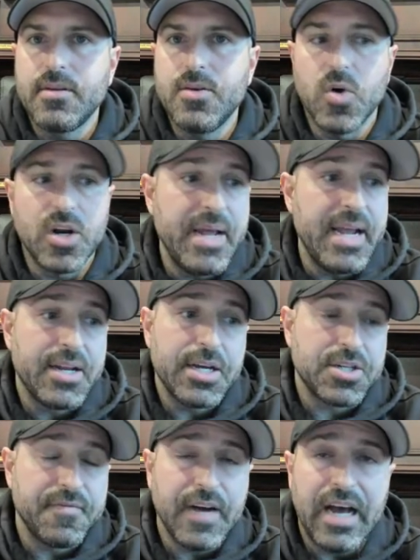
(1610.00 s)
You want to make an
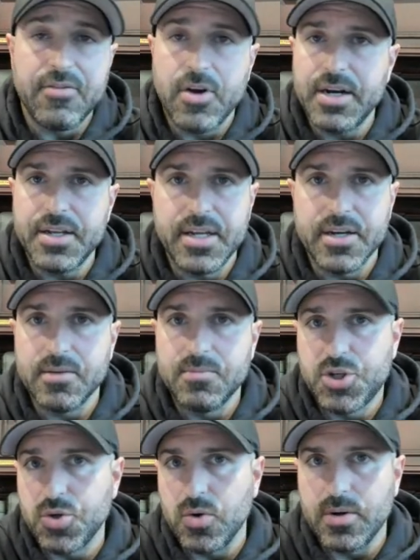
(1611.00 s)
extra $5 grand a year?
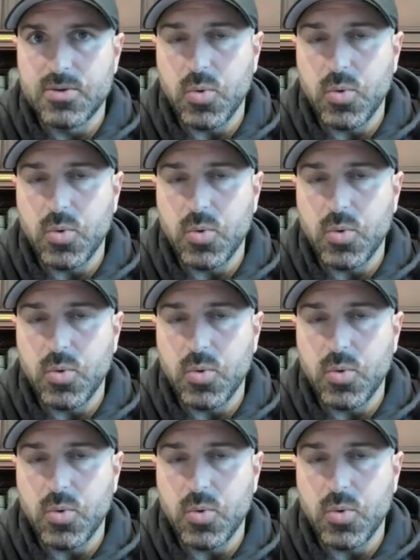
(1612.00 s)
Sure.